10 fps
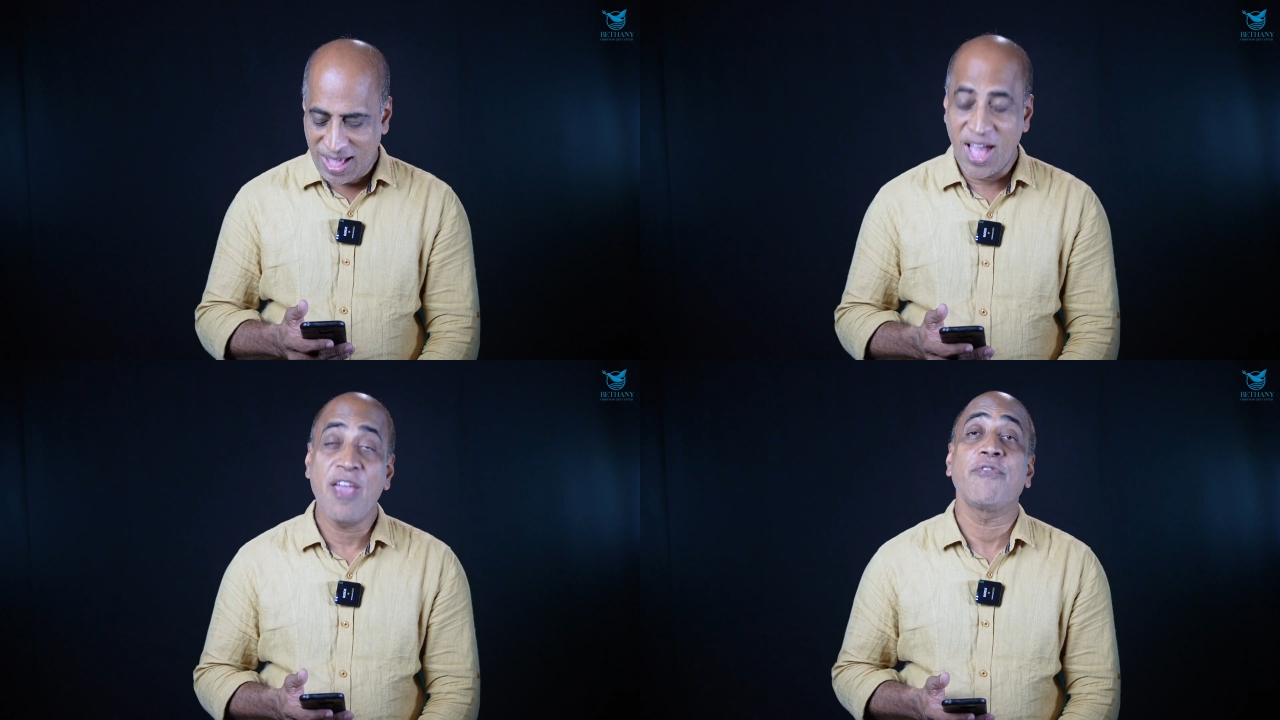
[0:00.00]

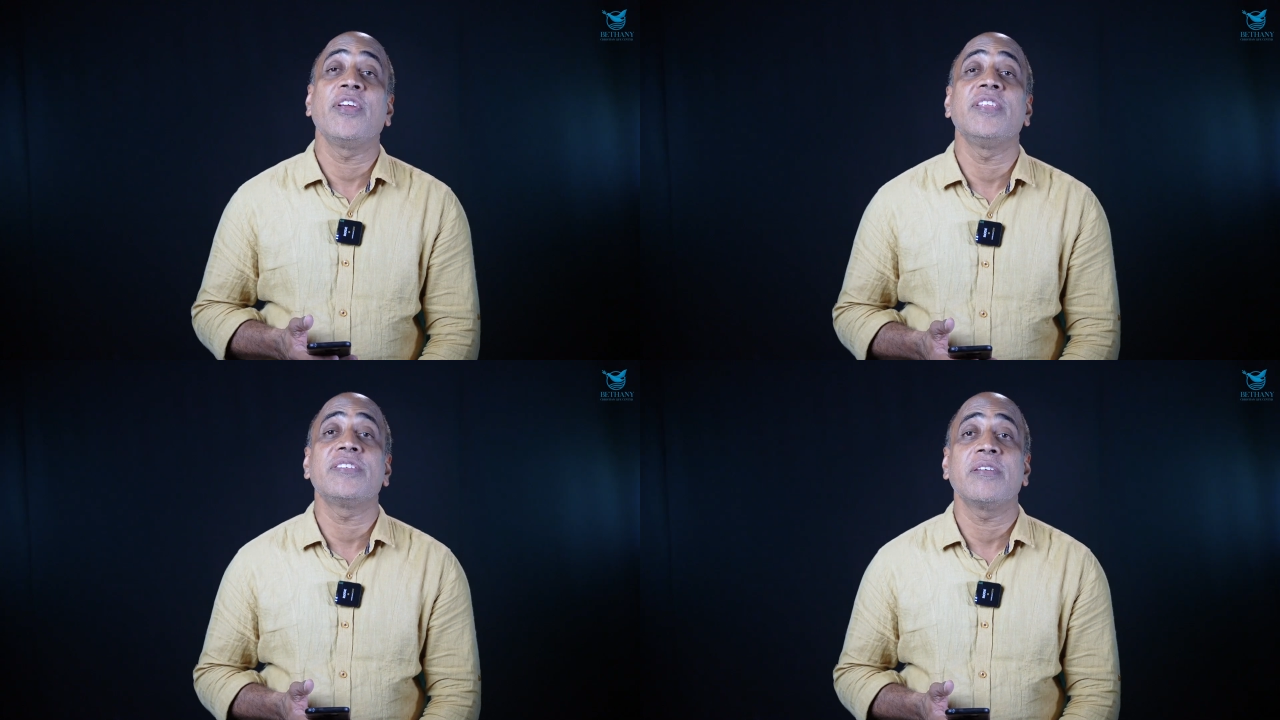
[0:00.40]
Hi,
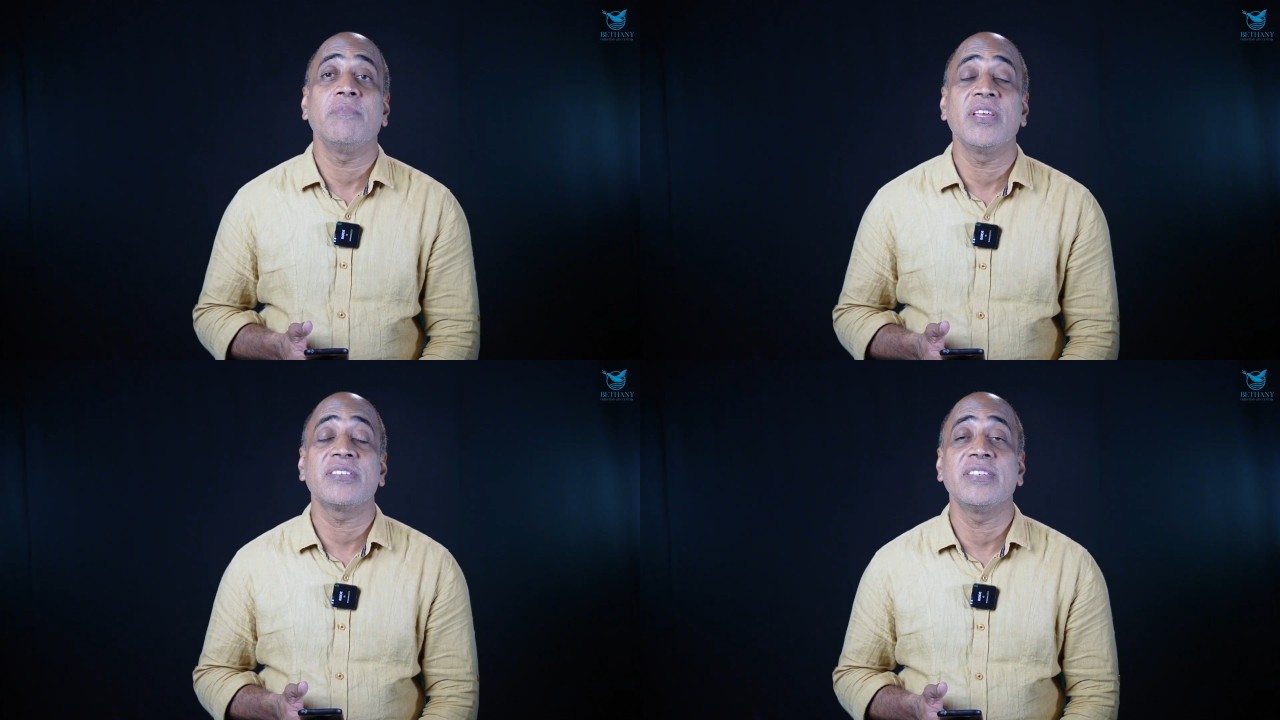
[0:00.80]
friends.
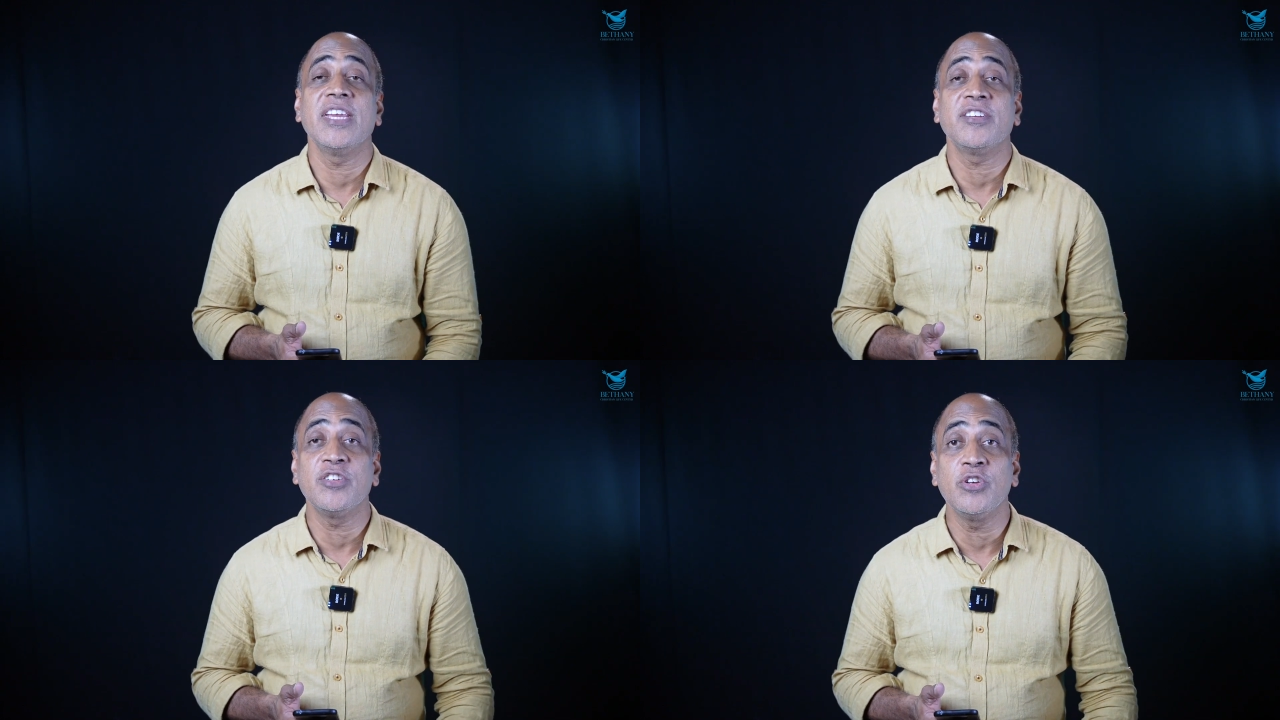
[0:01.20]
Blessed
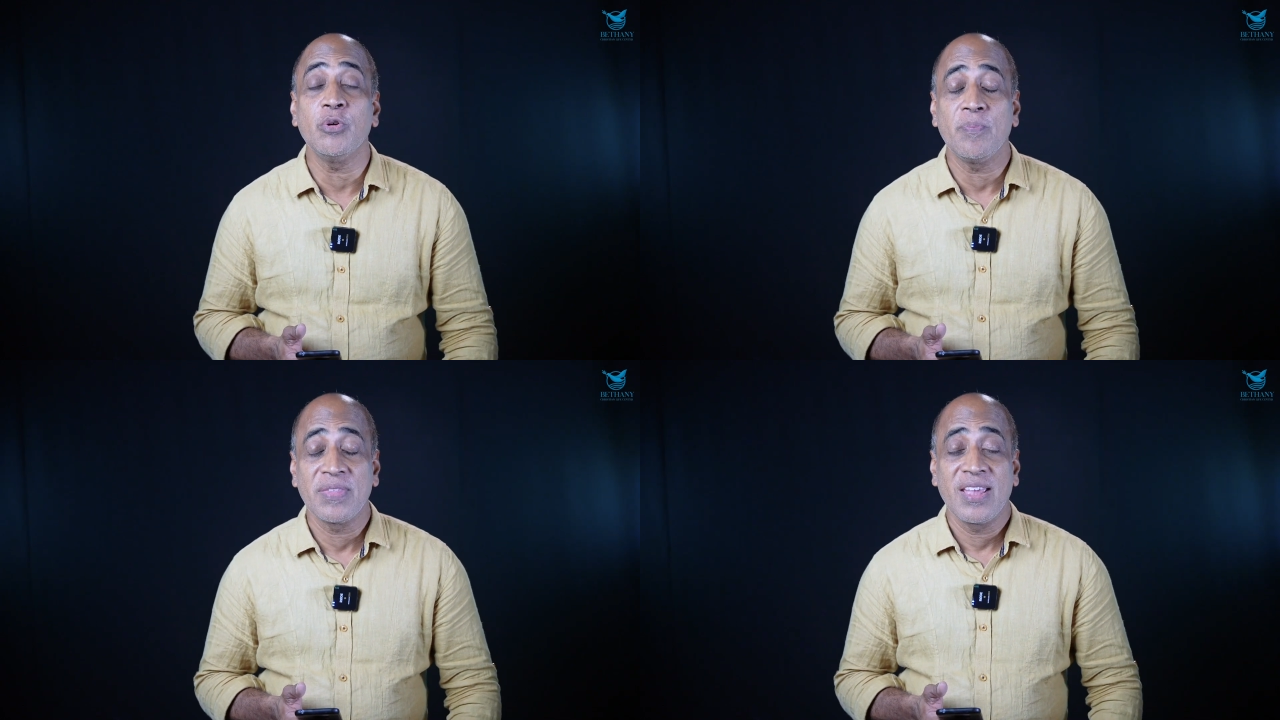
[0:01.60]
day to
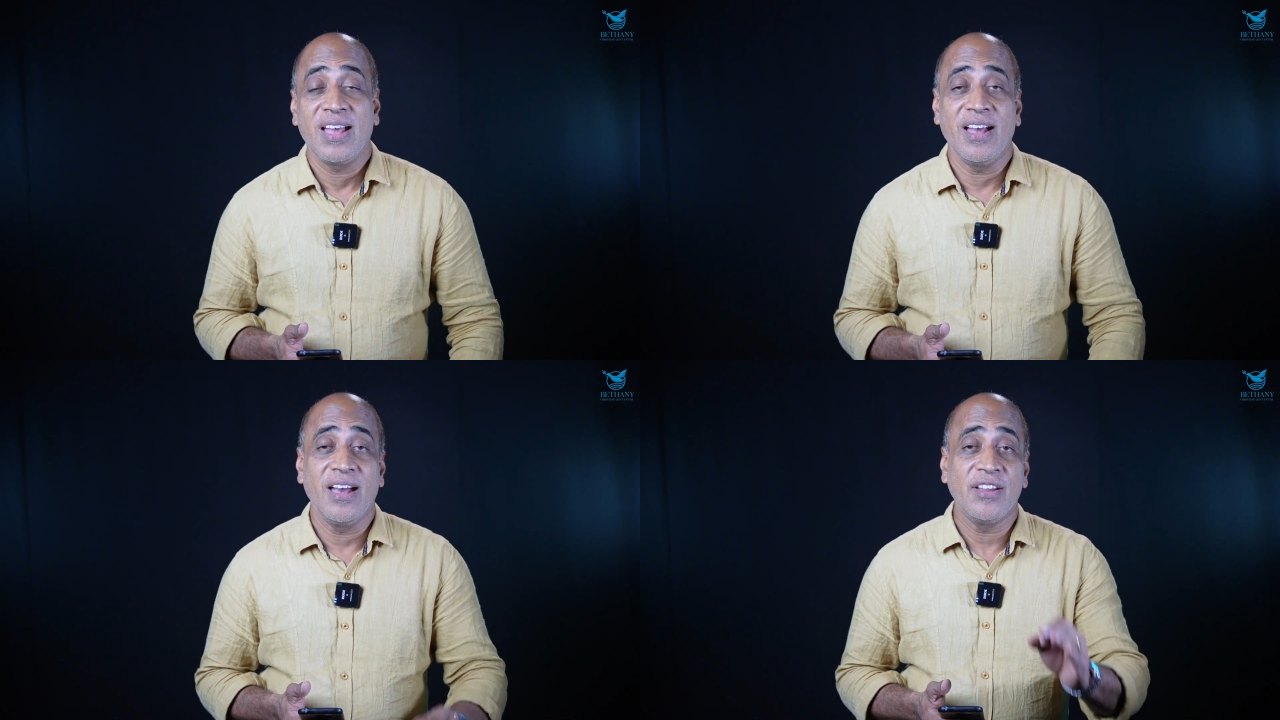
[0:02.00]
you.
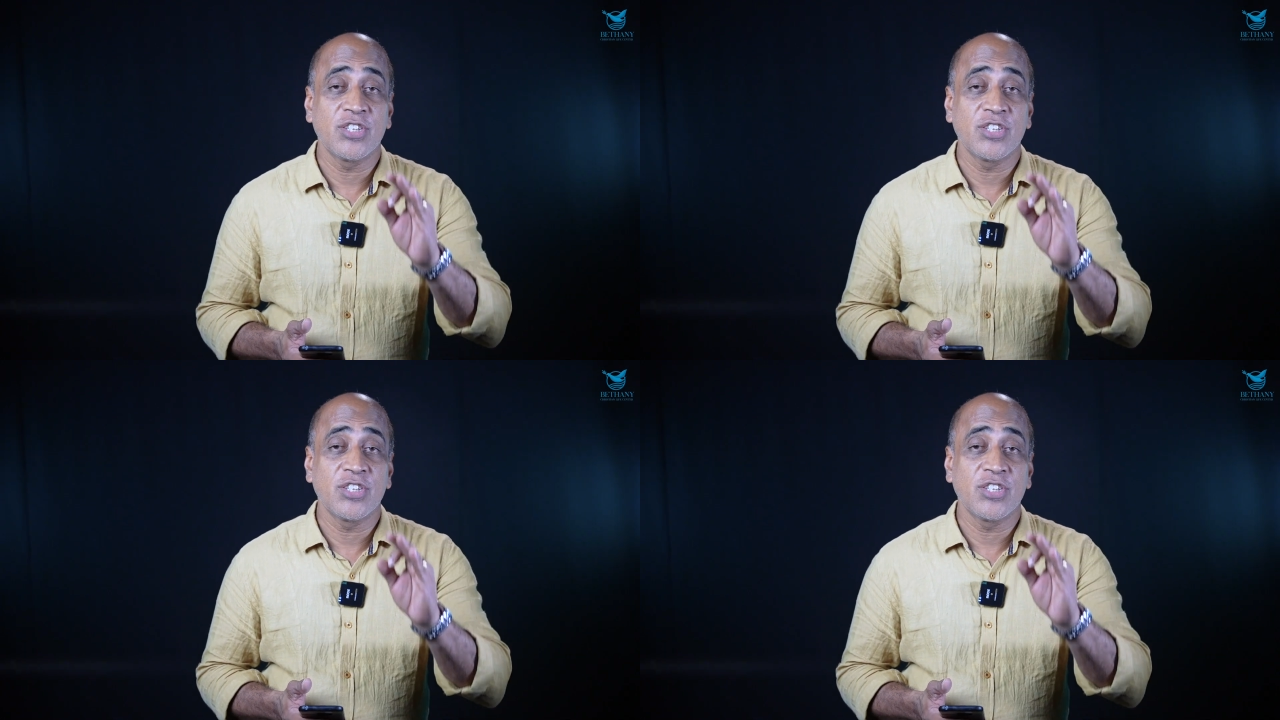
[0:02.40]
Uh,